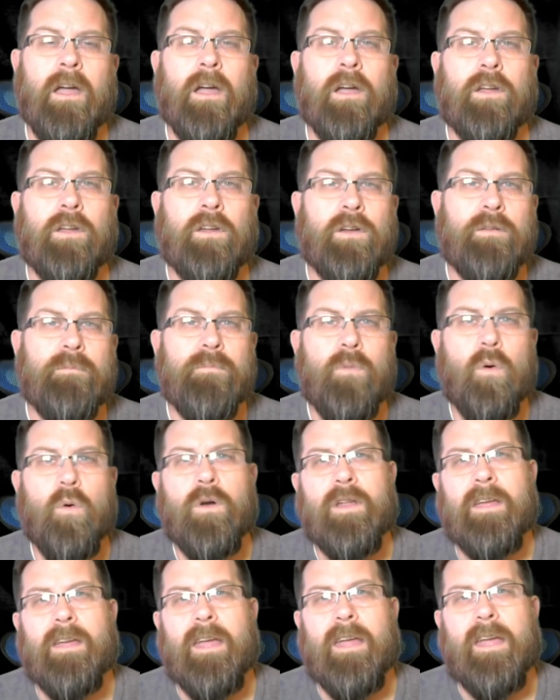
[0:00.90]
Good
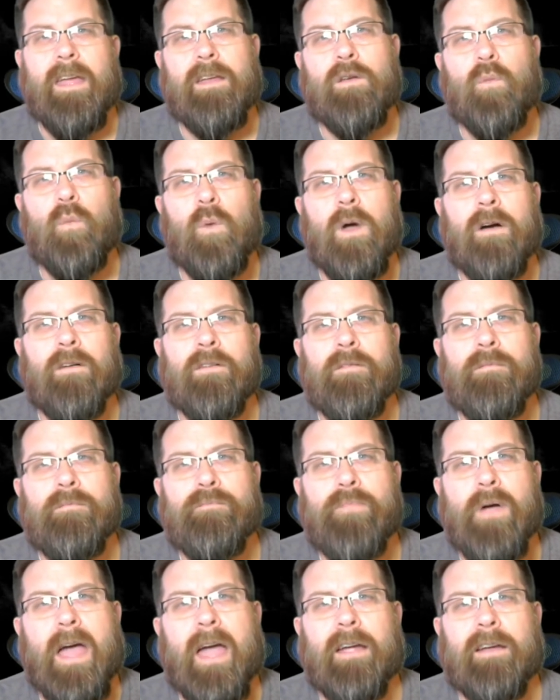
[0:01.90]
morning and
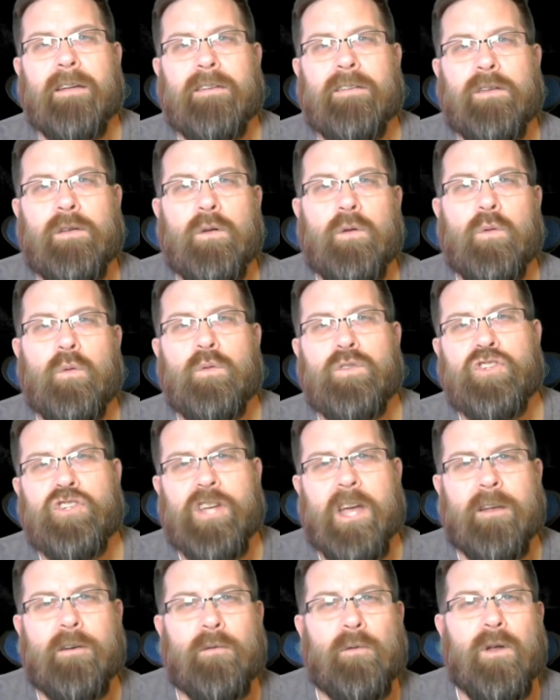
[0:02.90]
welcome back to
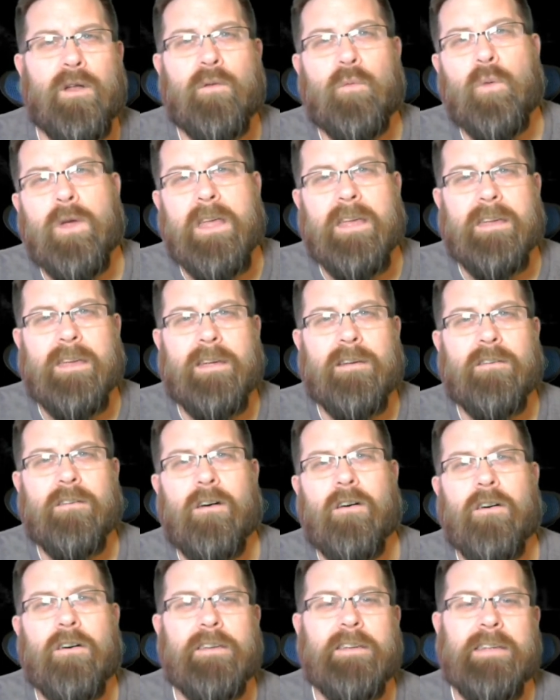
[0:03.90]
Shadowrun Week
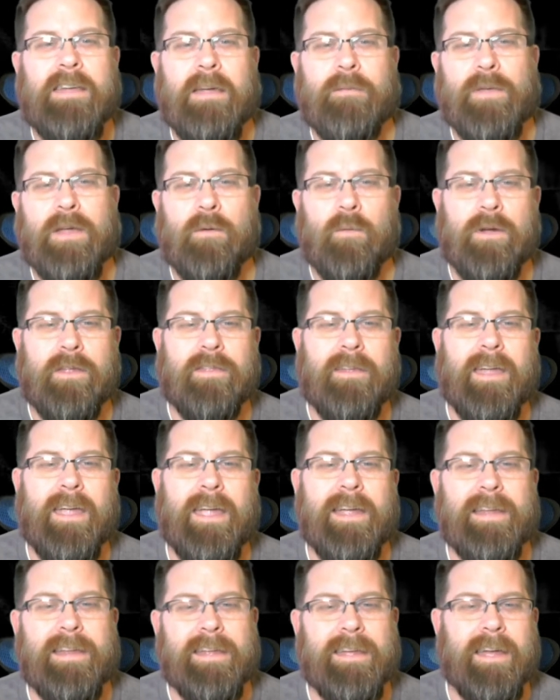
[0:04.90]
here on Gaming with
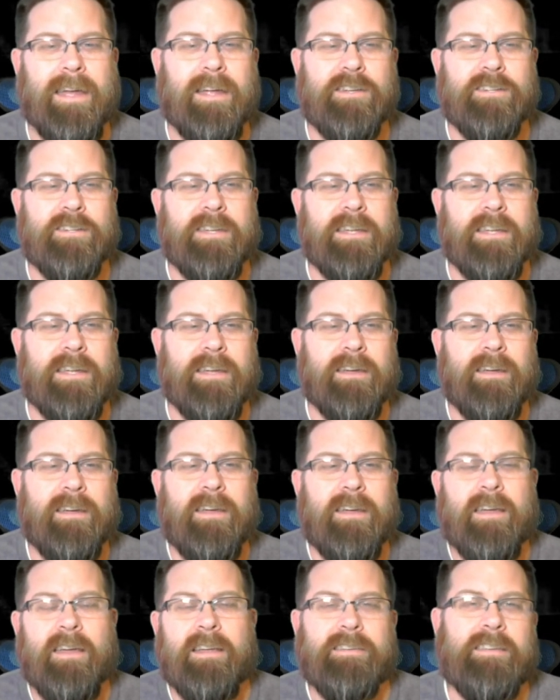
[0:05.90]
ADHD.
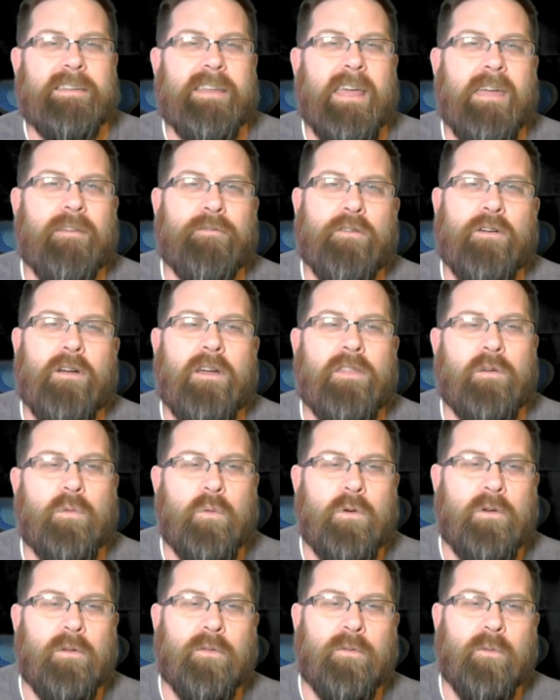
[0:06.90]
Today for Other
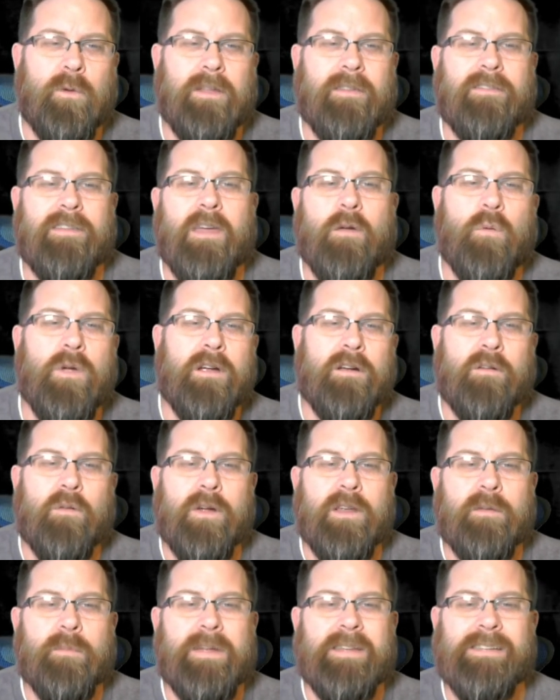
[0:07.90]
Worlds Wednesday, we are
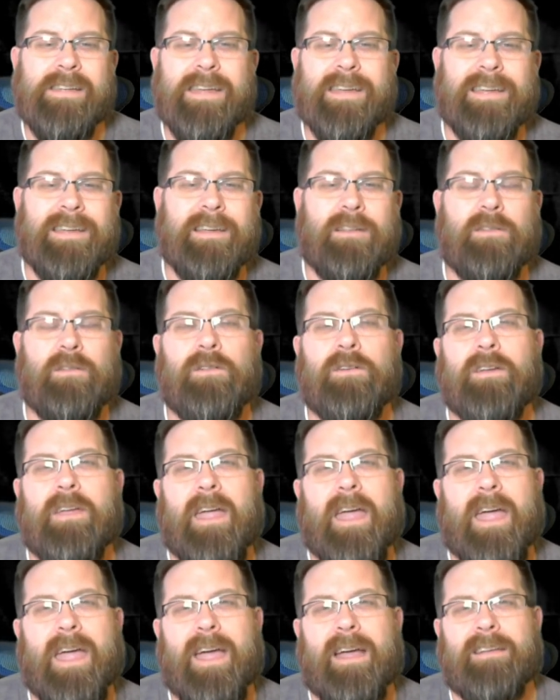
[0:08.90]
going to be taking a look
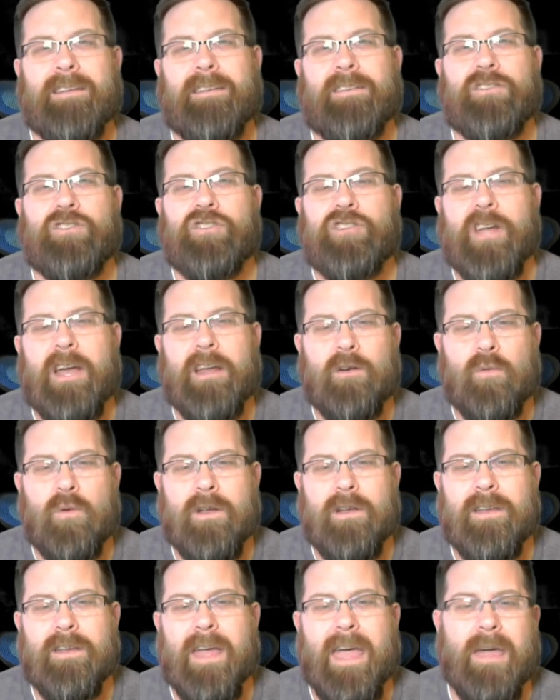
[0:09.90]
at
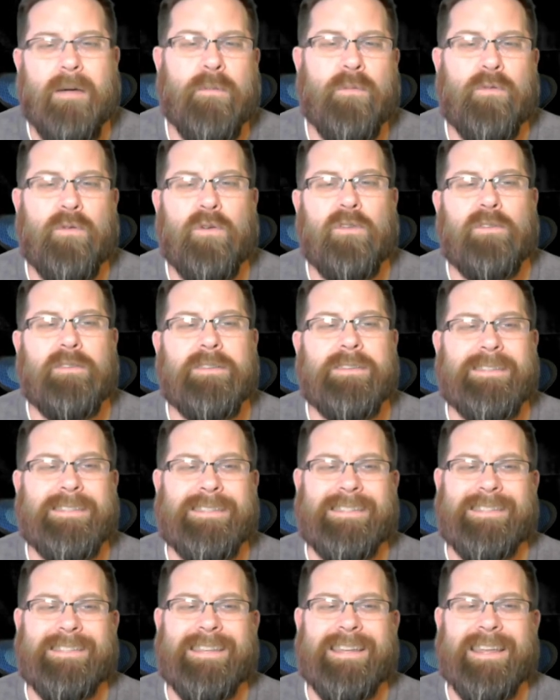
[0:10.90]
Shadowrun Emerald
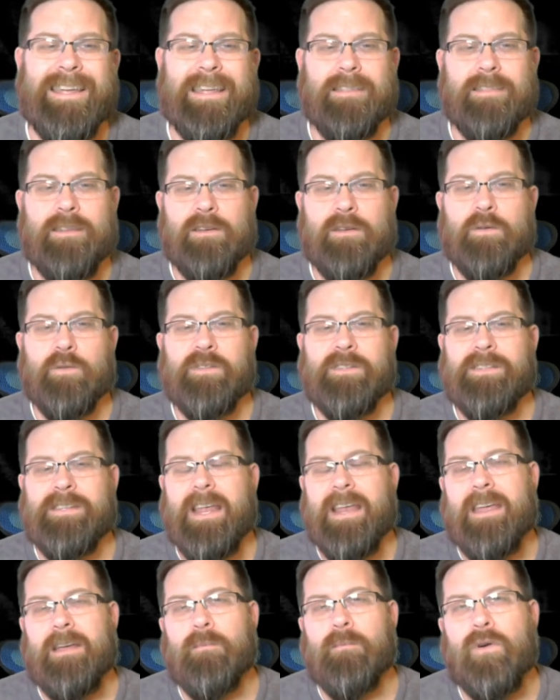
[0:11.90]
City, the new
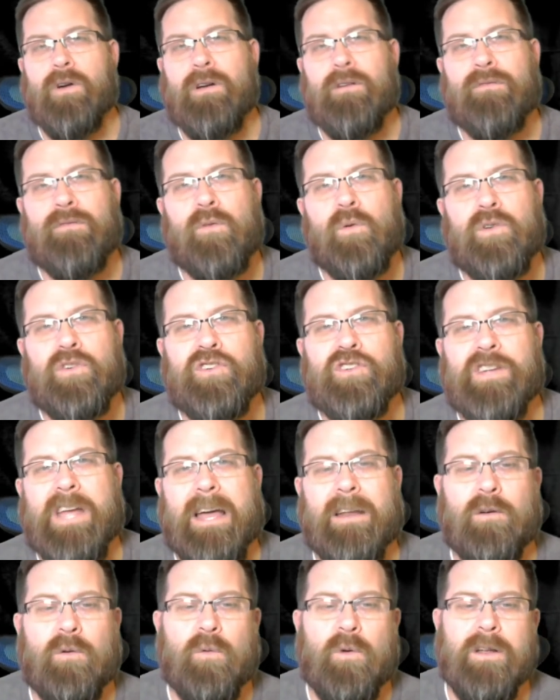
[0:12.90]
setting book for
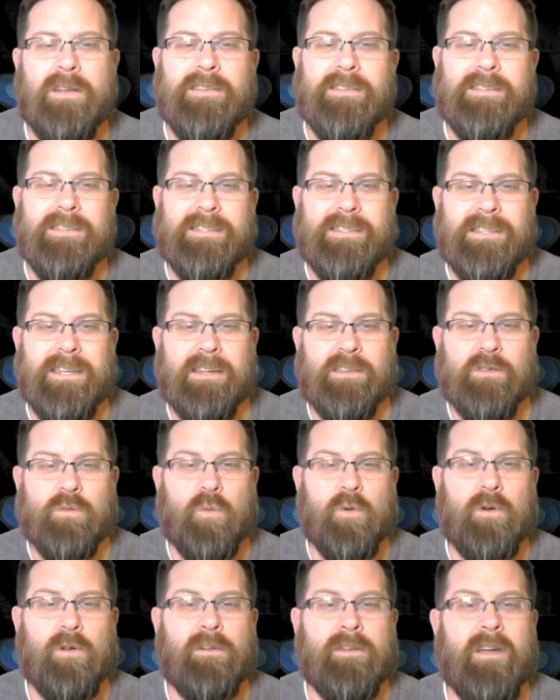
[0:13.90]
Shadowrun
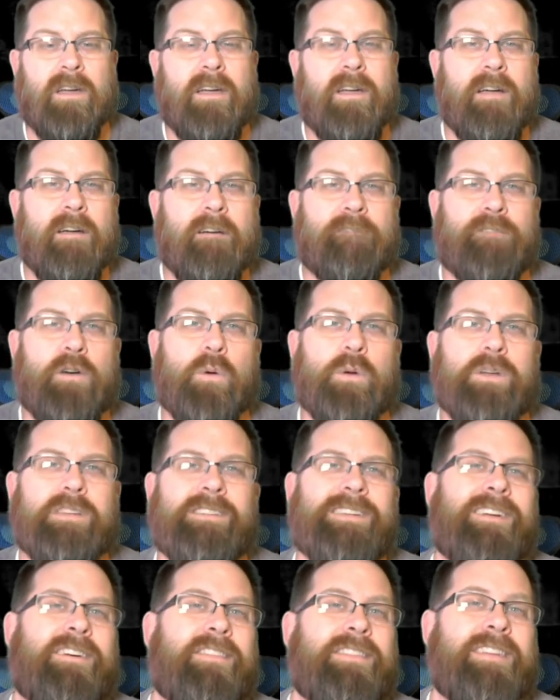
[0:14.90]
6th World,
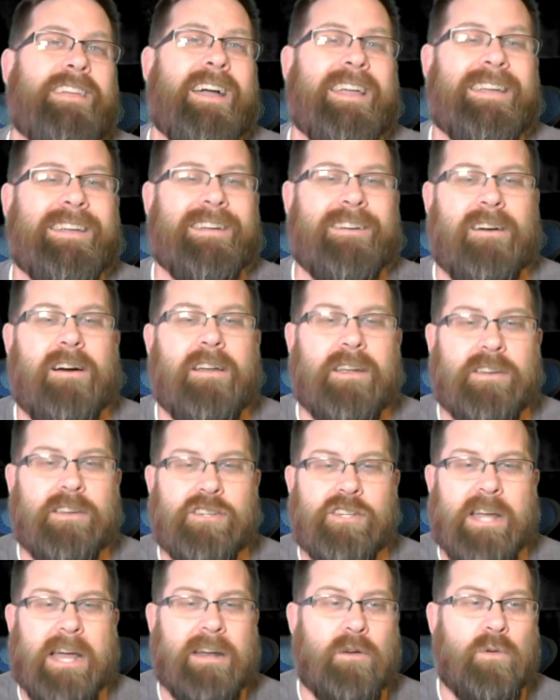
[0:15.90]
focusing on the iconic
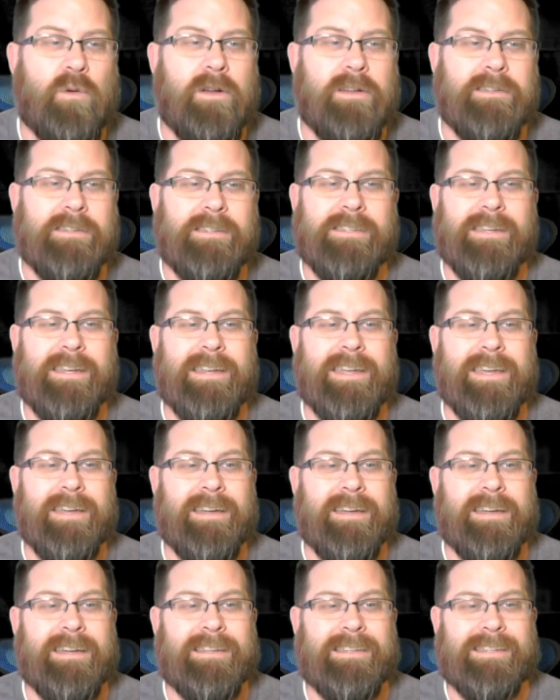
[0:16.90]
Shadowrun
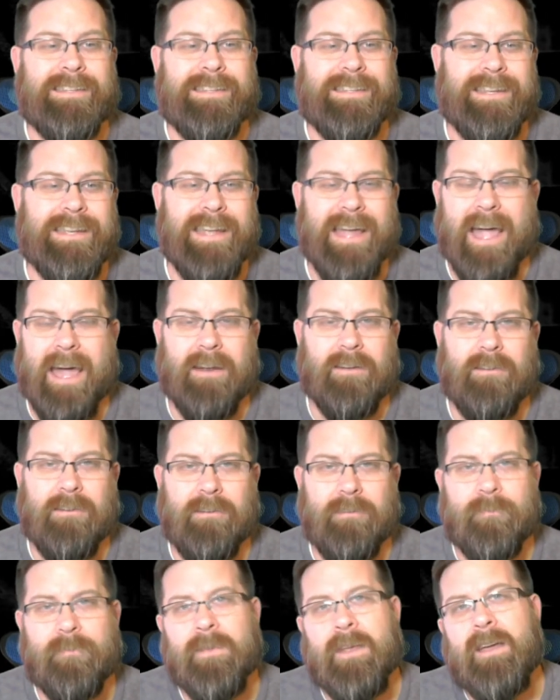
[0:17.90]
city,
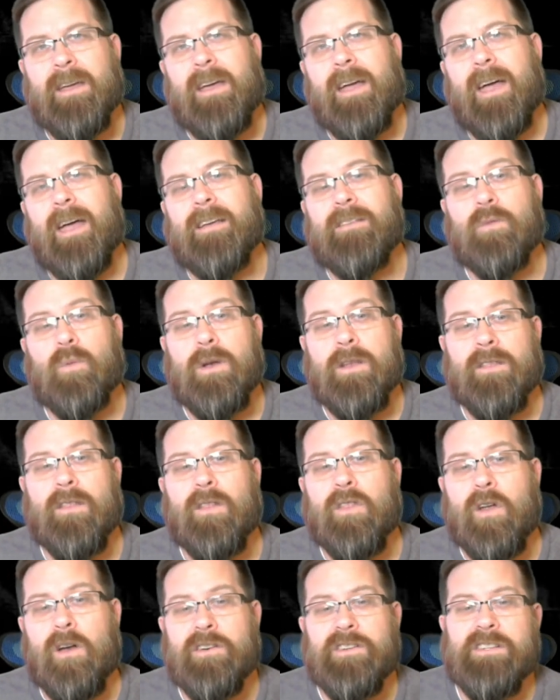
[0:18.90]
Seattle. As one of the
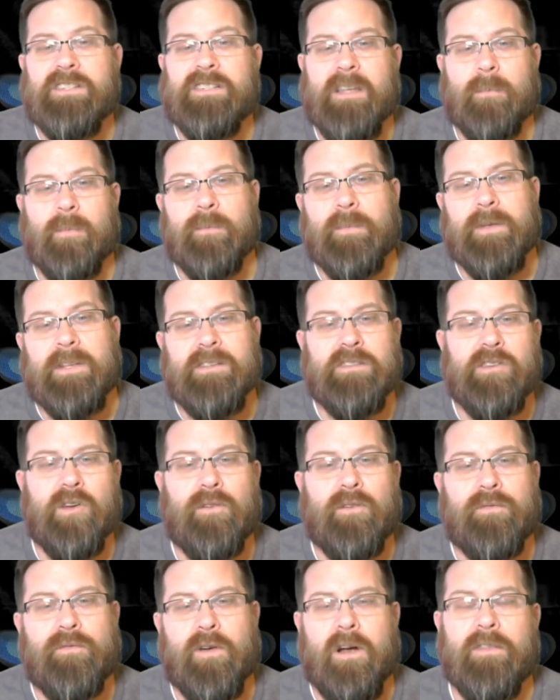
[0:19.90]
largest supplements
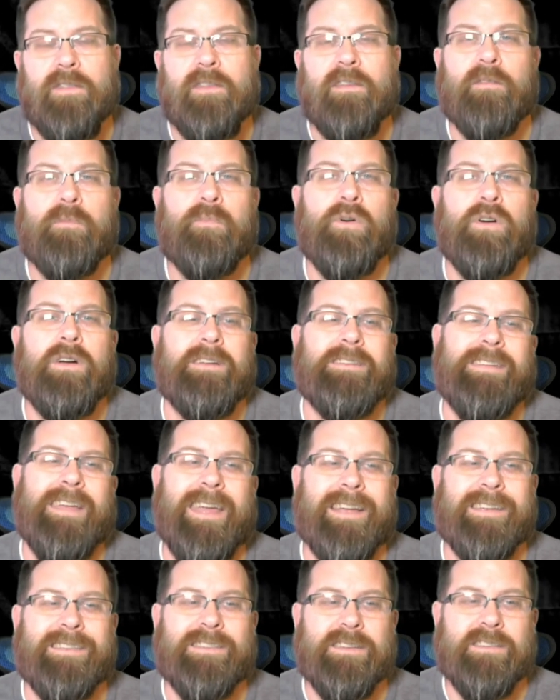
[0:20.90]
so far, this book
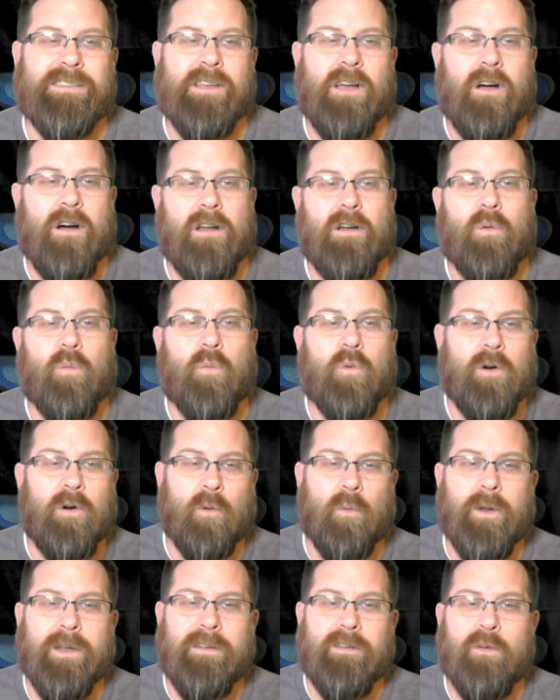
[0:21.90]
takes us on a
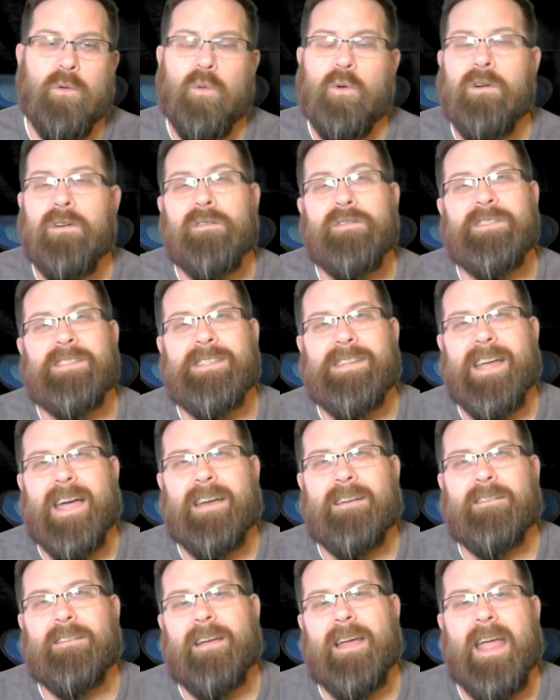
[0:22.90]
whirlwind tour of
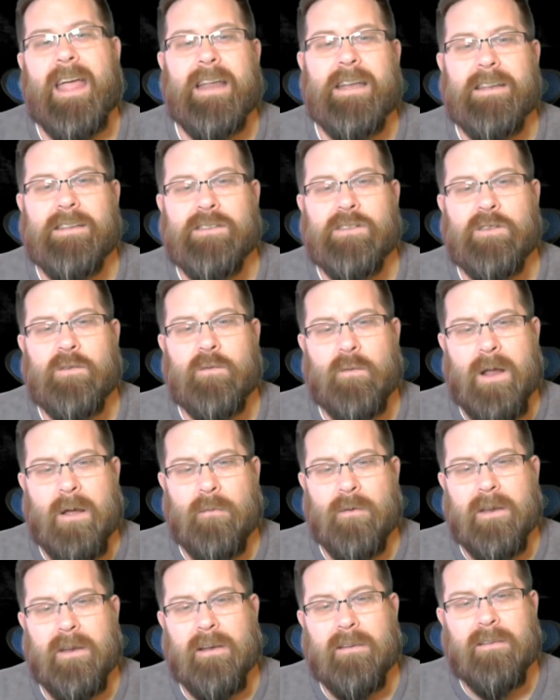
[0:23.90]
Seattle and its
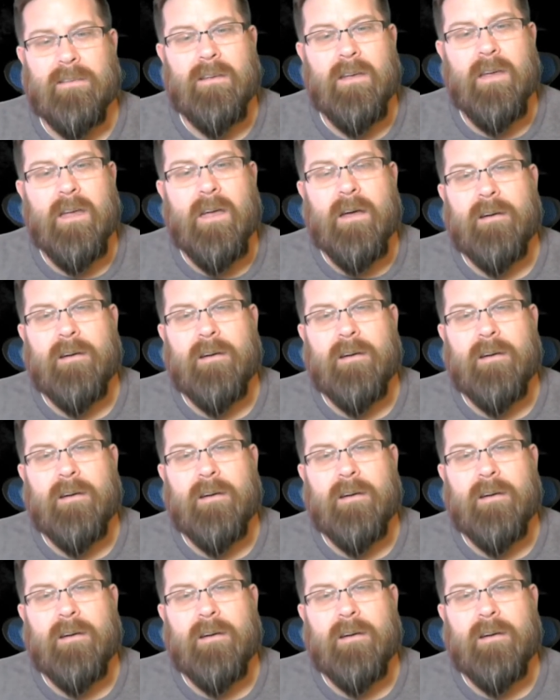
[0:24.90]
surroundings.